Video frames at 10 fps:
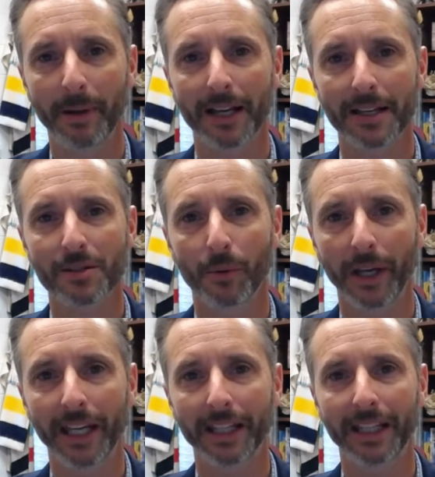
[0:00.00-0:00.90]
passed
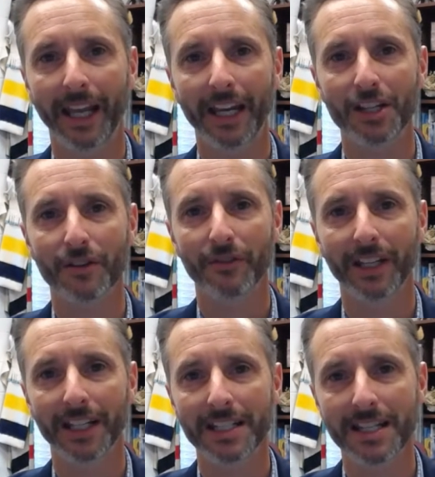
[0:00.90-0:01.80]
away at the age of
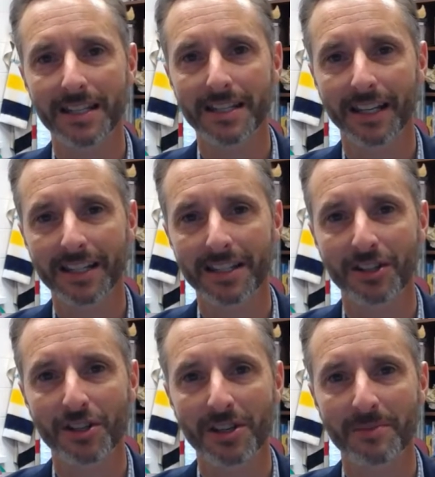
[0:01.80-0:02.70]
96,
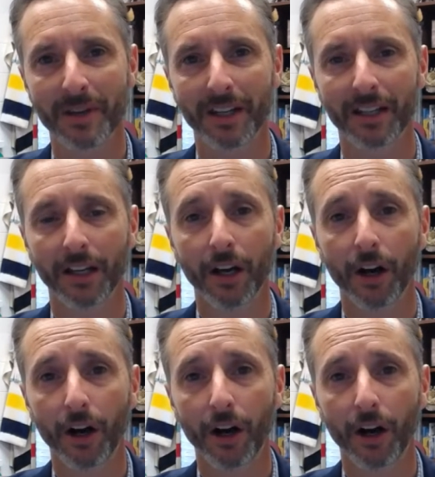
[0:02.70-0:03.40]
and she's been